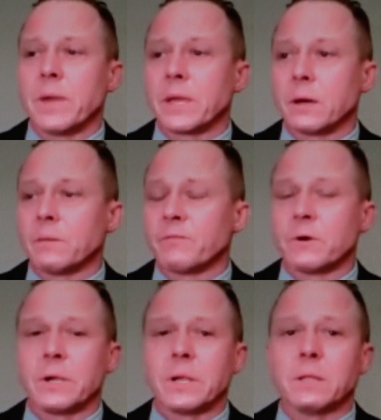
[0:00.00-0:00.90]
make up
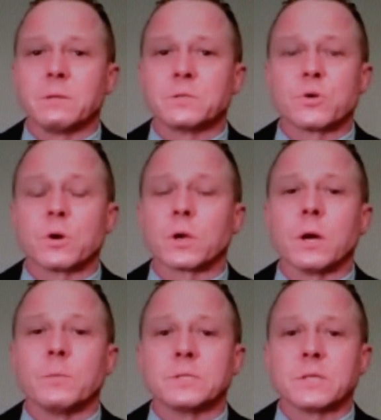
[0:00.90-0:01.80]
for any
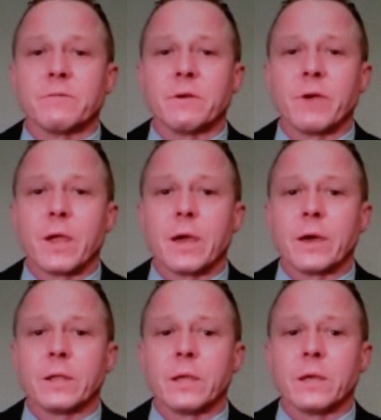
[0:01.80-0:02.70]
shortcomings I've ever
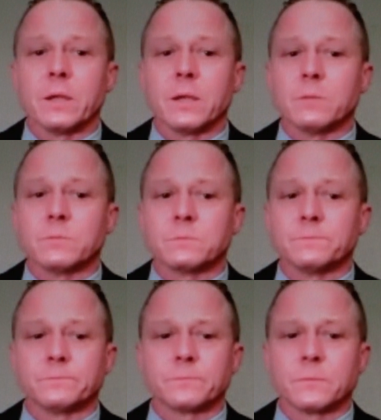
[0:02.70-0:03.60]
had, and I'm
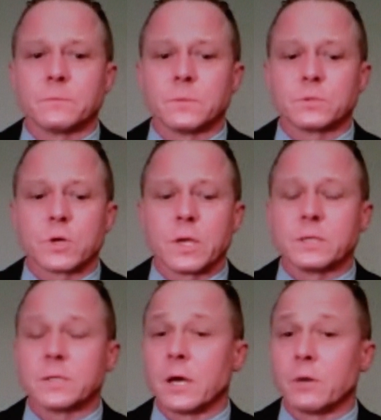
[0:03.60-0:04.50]

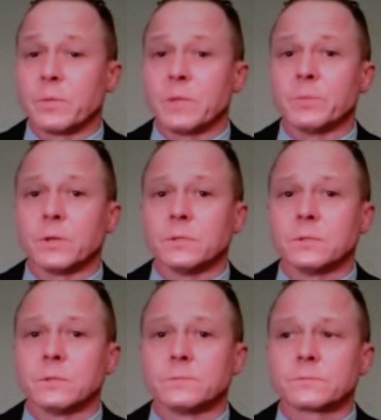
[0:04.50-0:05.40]
trying to help people.